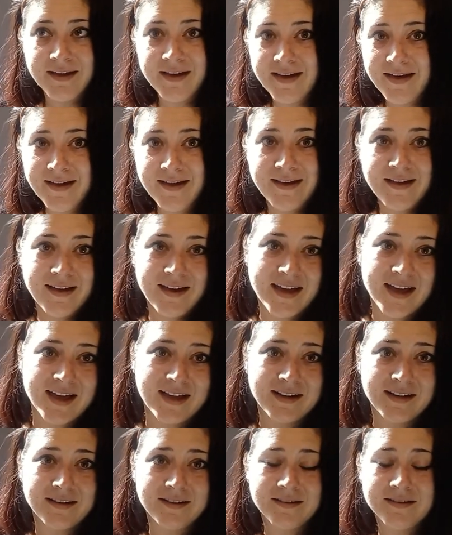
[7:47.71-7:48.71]
ah, I
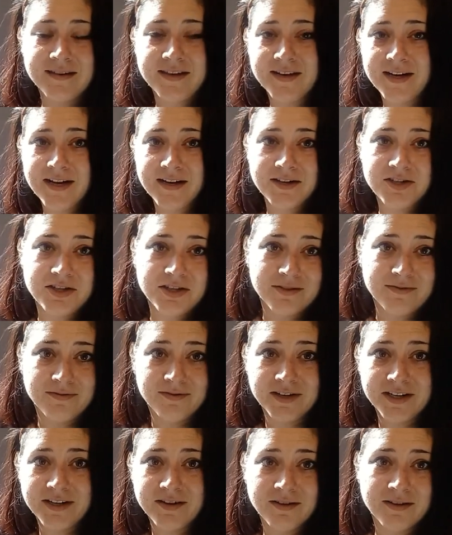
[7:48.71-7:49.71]
had a get out of jail
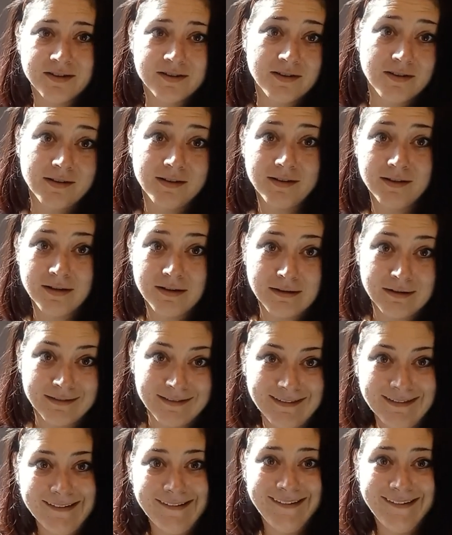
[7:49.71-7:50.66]
free card all along.